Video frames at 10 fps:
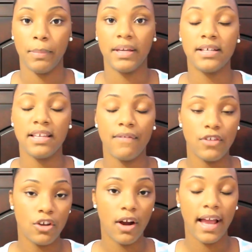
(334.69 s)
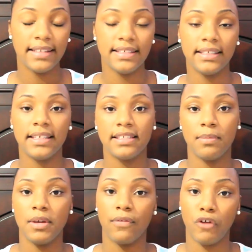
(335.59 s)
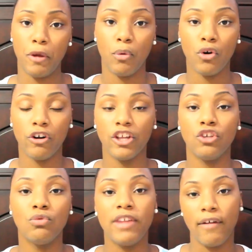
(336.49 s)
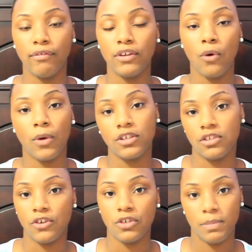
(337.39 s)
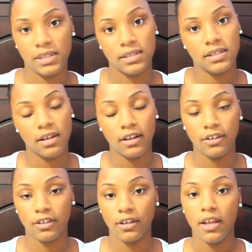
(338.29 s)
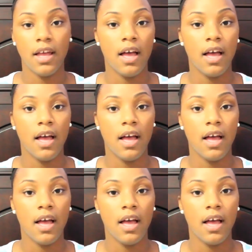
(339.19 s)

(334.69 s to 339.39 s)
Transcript: because if your idea is to be a freight broker, and you definitely don't want to start your business under,